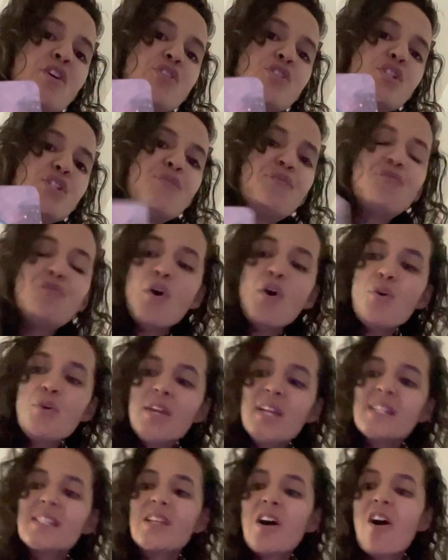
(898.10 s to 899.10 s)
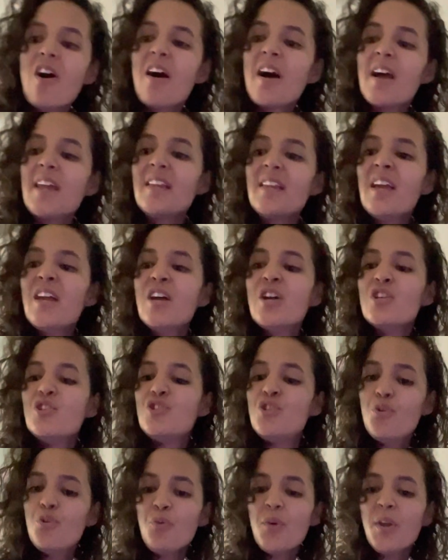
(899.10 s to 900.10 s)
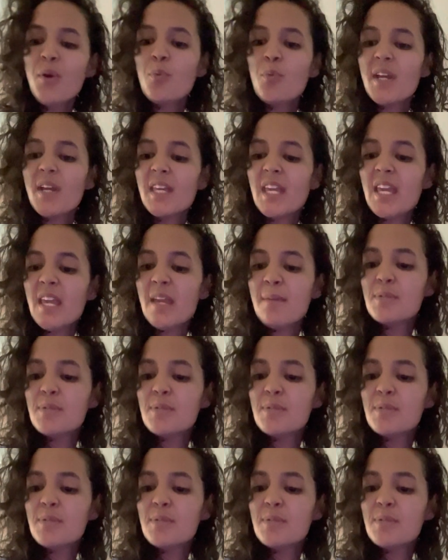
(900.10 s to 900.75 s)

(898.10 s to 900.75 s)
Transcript: Just focus on doing what keeps